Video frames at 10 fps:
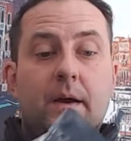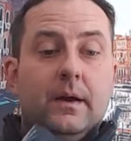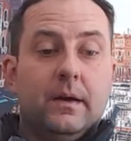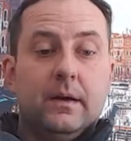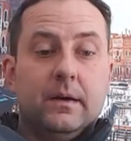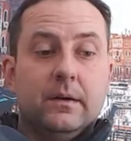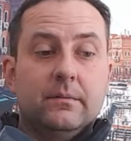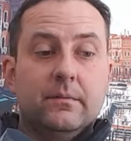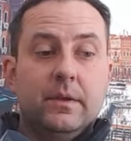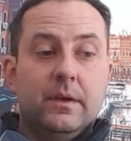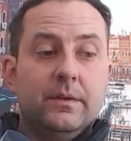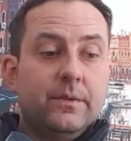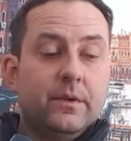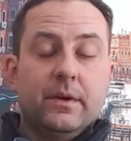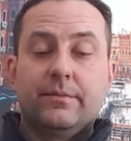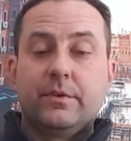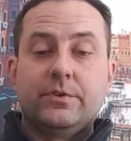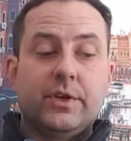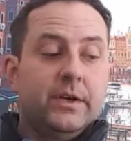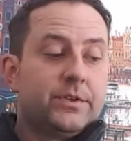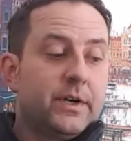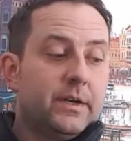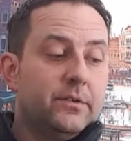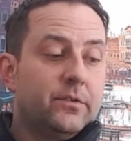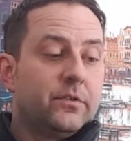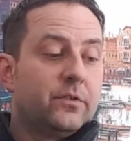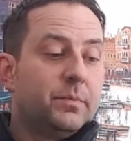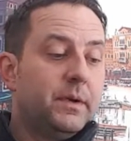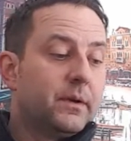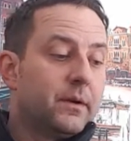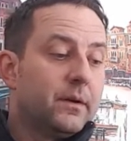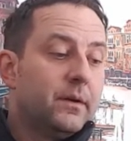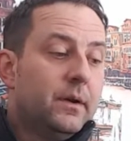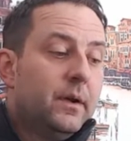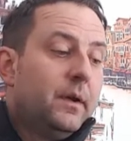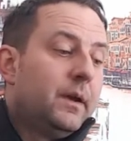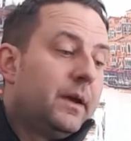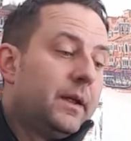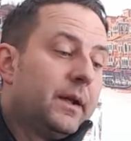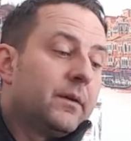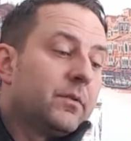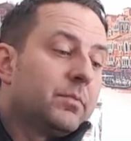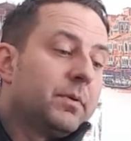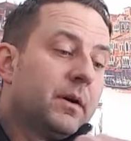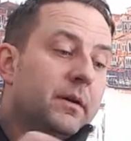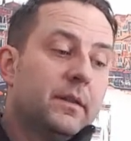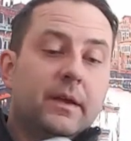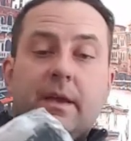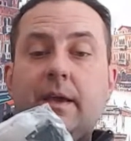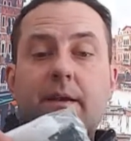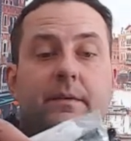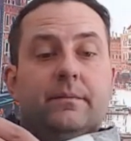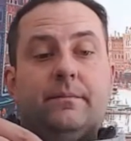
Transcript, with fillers: Uh, the only thing you have to change out is the speaker, and that was part of the kit